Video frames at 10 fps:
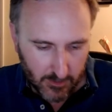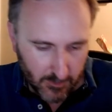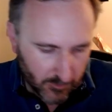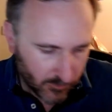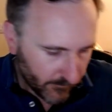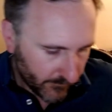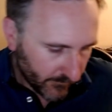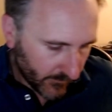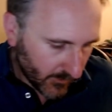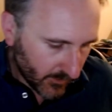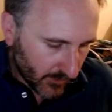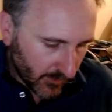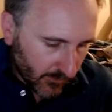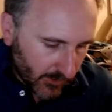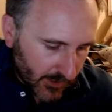Cool.
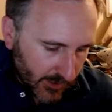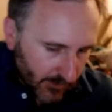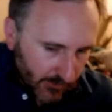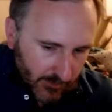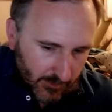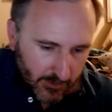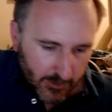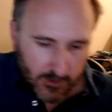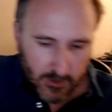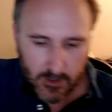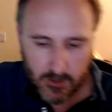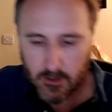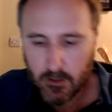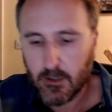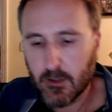Okay, and then
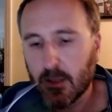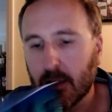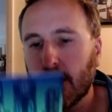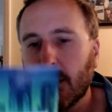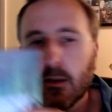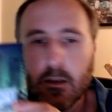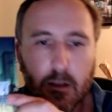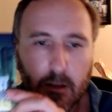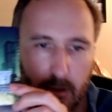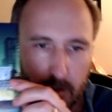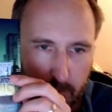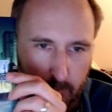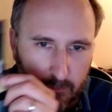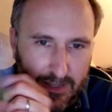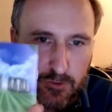the
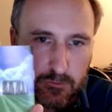manual.